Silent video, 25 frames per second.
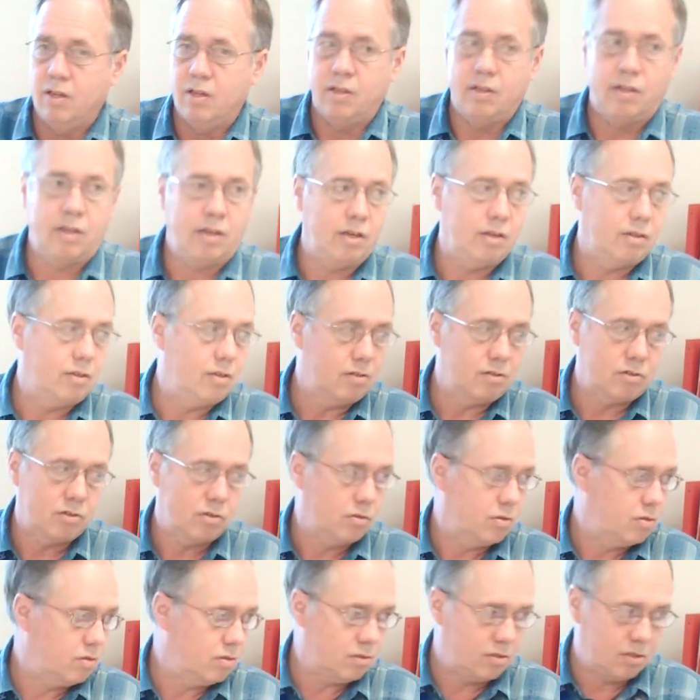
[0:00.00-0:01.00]
They get this
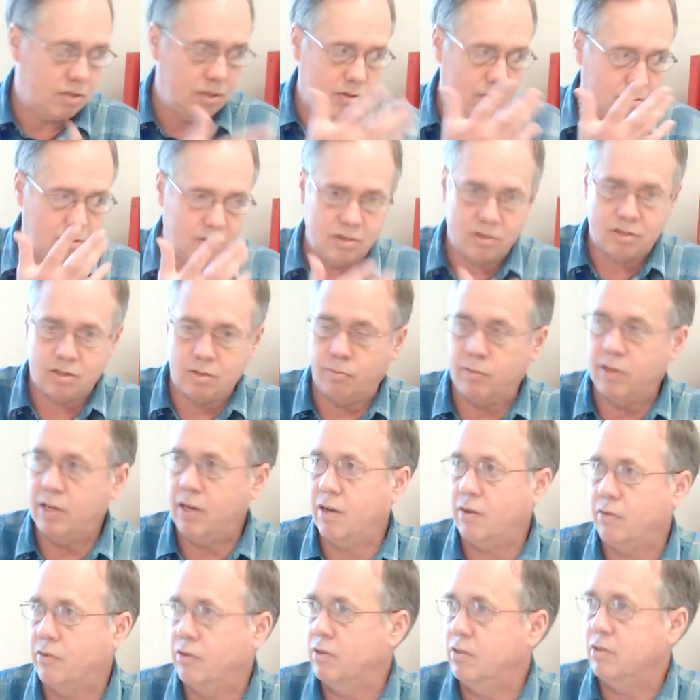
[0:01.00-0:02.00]
system
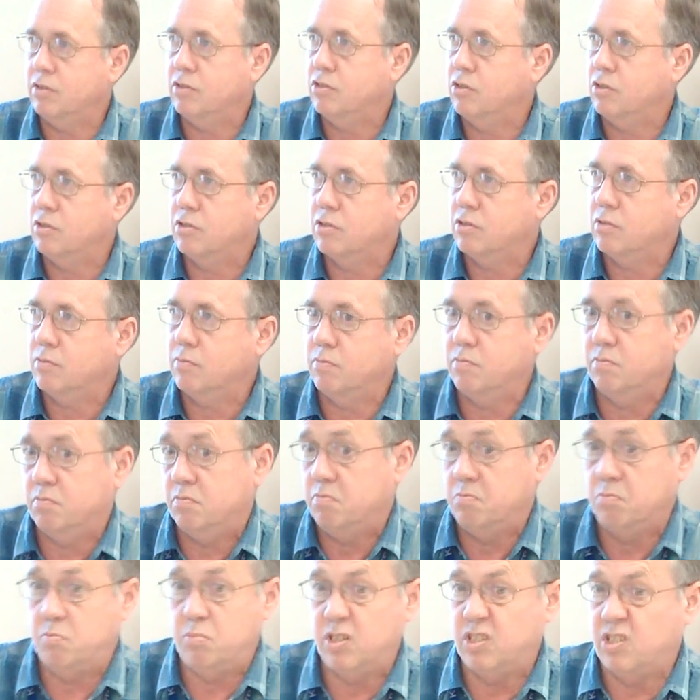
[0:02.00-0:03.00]
now that is just
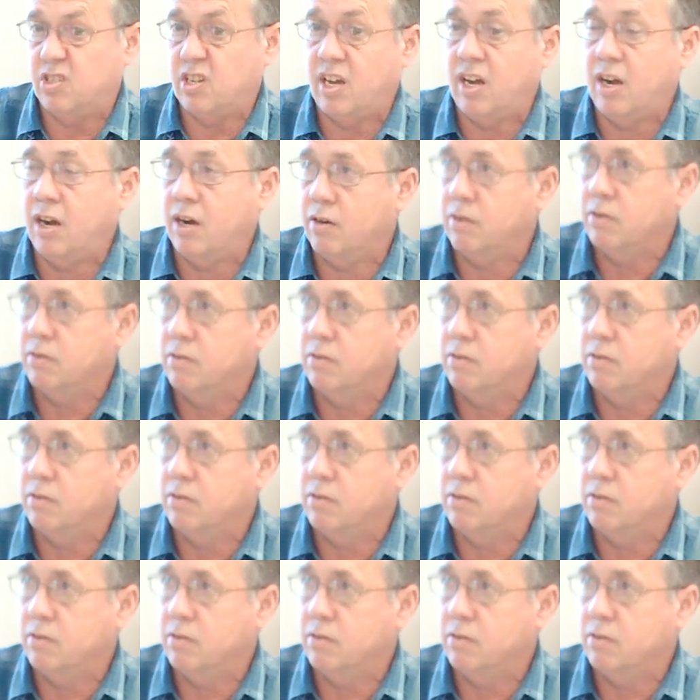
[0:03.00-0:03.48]
bizarre.